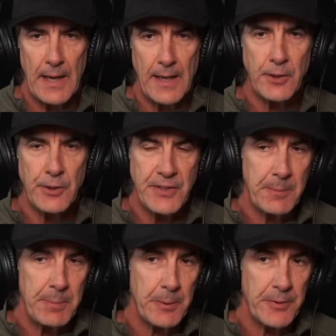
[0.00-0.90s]
I
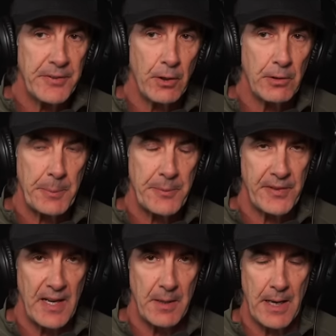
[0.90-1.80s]
understand people are
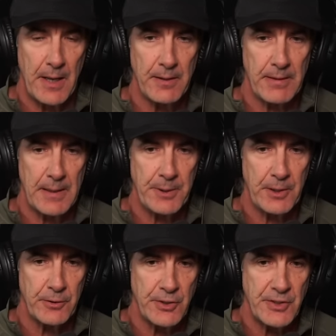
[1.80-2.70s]
upset about it, right?
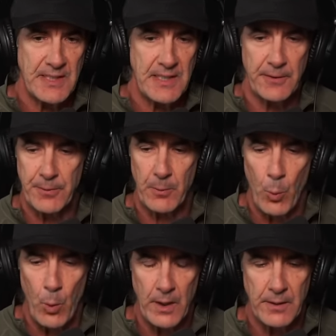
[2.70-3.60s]
Because they're seeing it
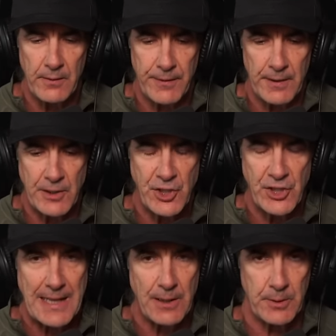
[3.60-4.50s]
from one very
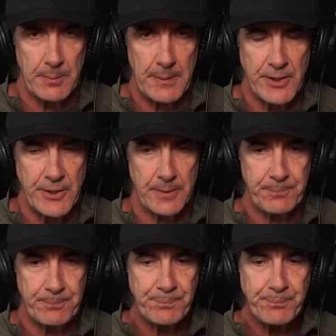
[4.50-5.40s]
shallow dimension.